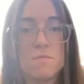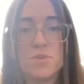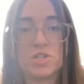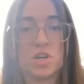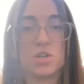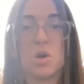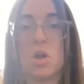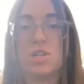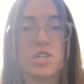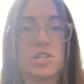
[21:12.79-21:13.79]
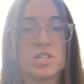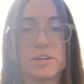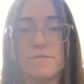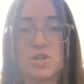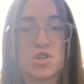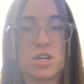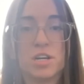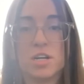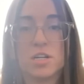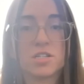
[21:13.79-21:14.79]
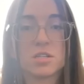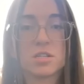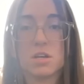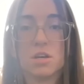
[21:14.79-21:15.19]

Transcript: They're technologists, they're visionaries,